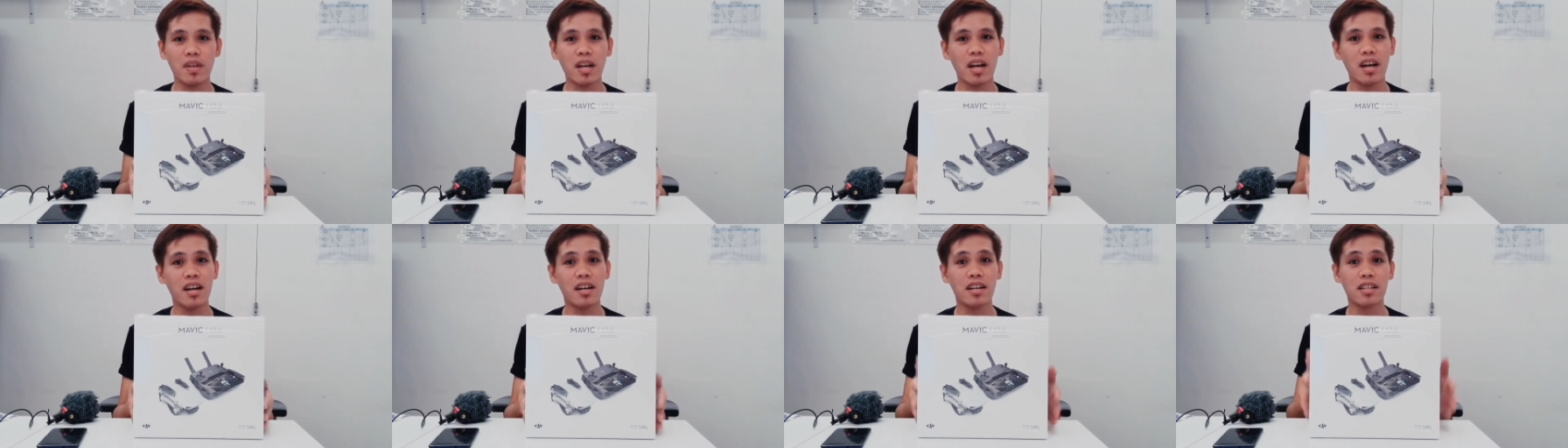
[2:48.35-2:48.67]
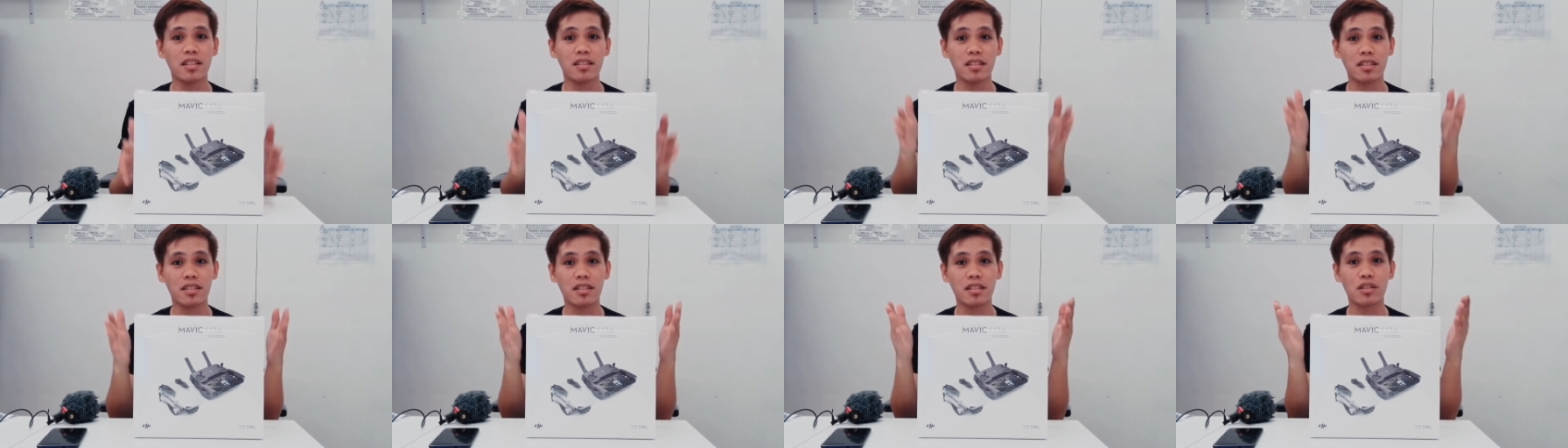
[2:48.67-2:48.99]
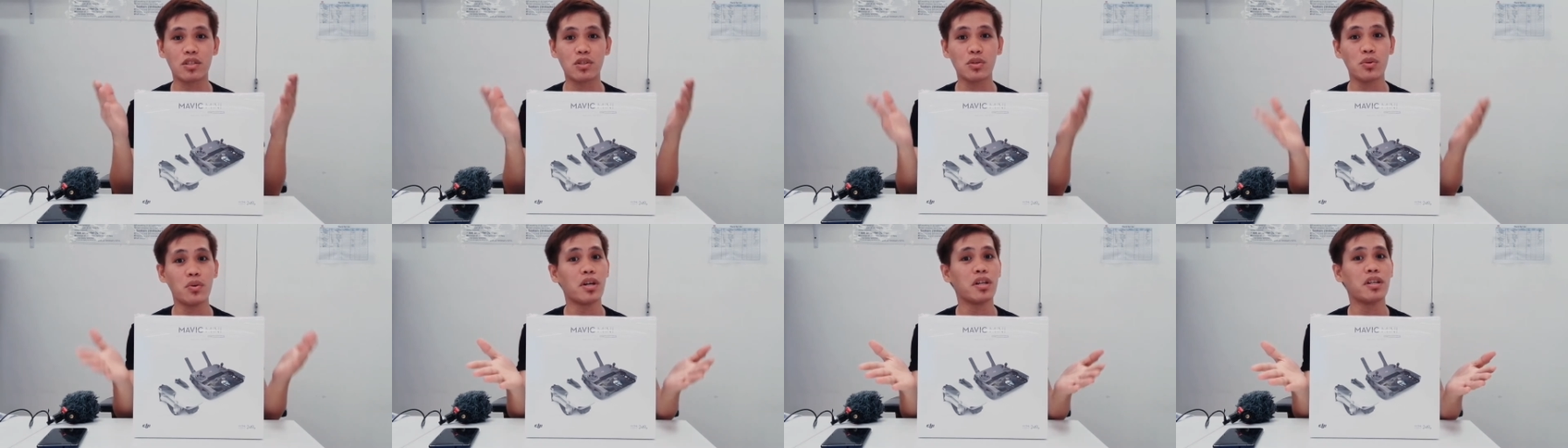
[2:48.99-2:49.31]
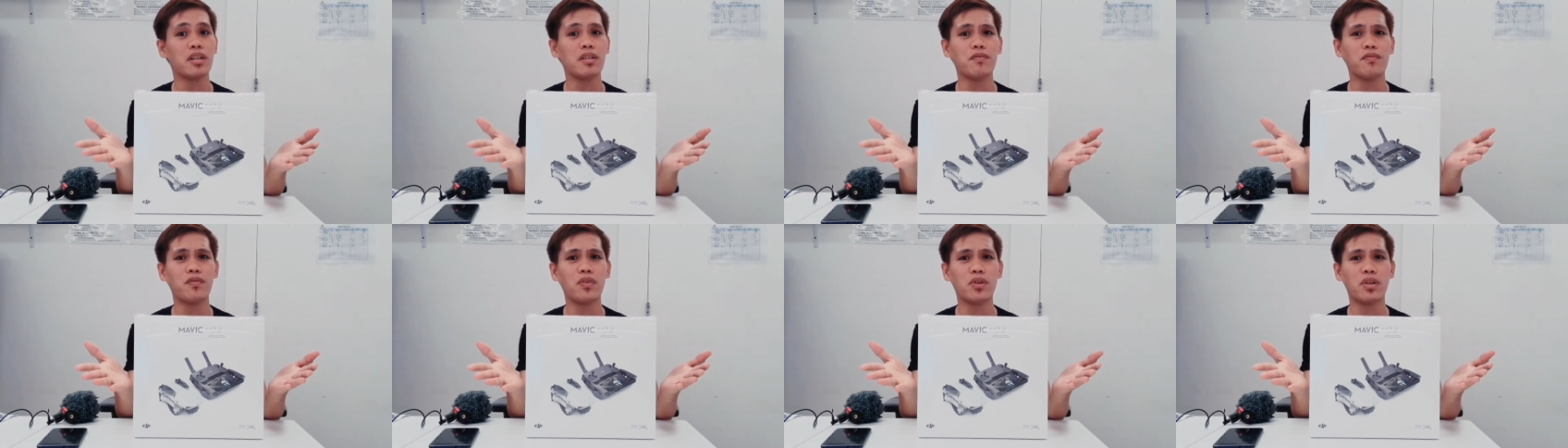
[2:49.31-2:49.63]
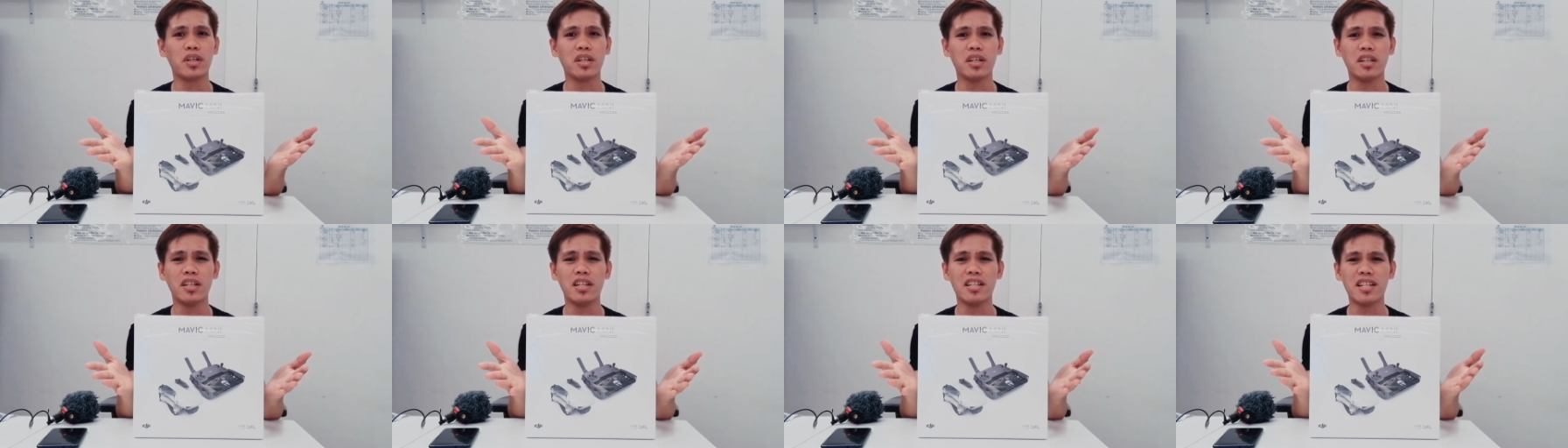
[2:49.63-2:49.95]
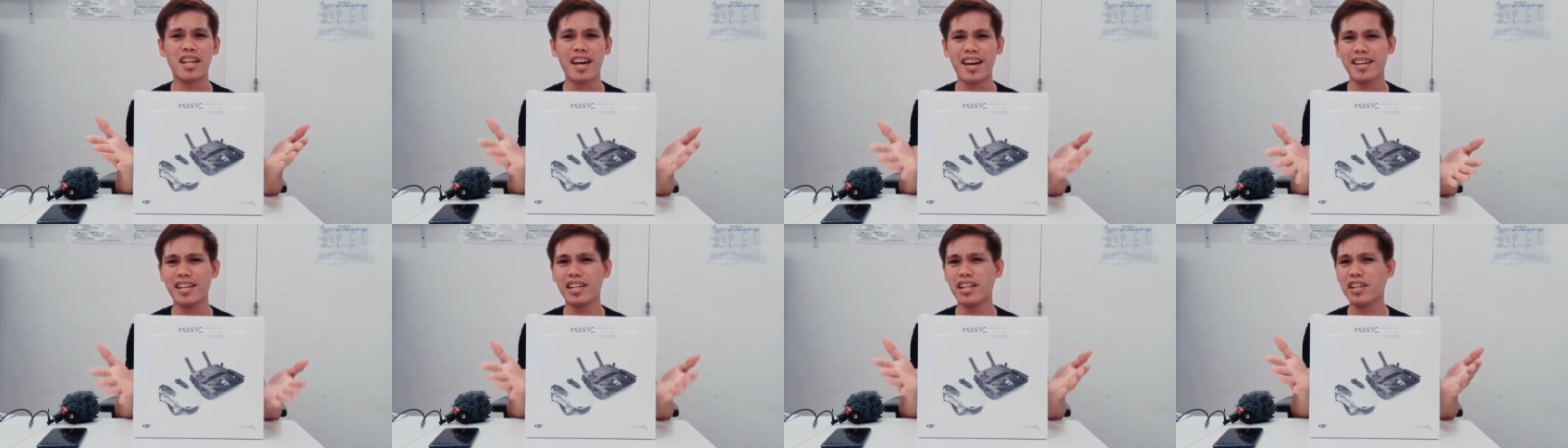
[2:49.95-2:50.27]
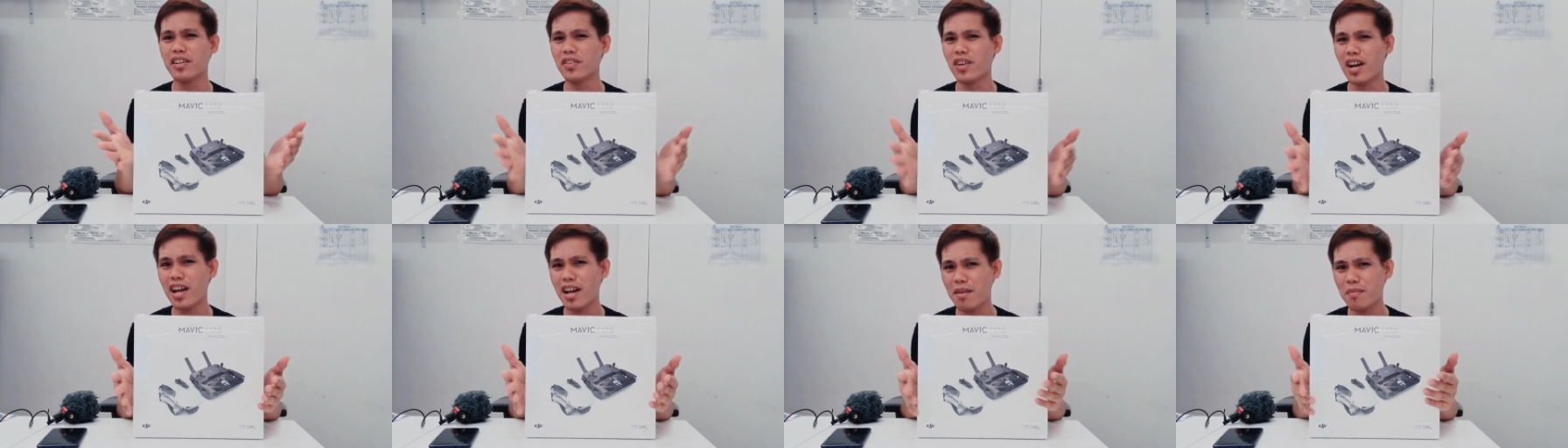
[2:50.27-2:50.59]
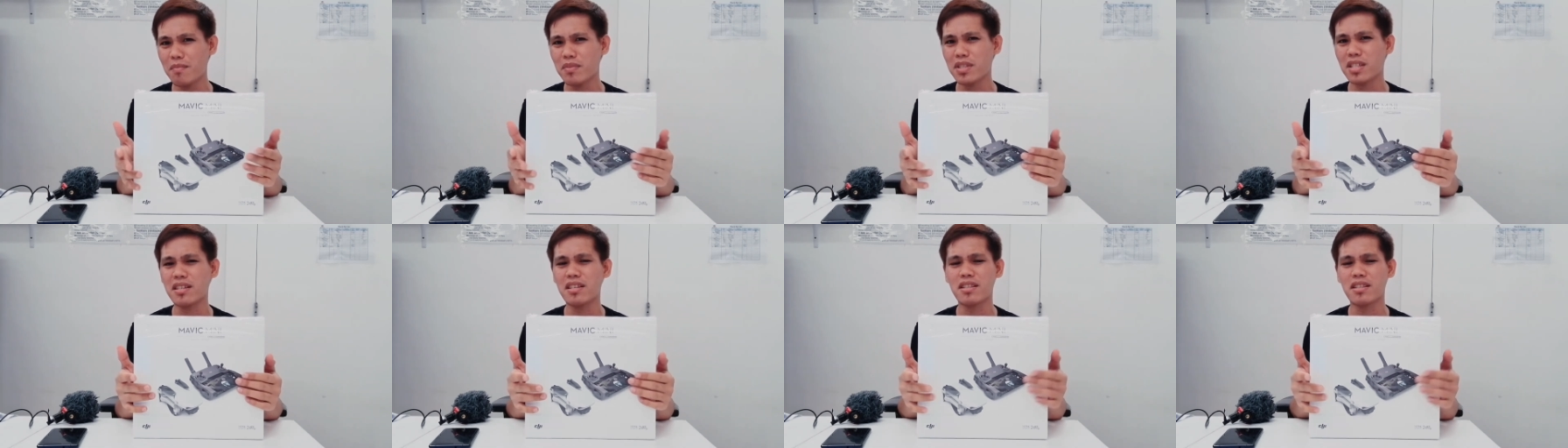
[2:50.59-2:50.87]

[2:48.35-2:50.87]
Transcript: At 249 grams,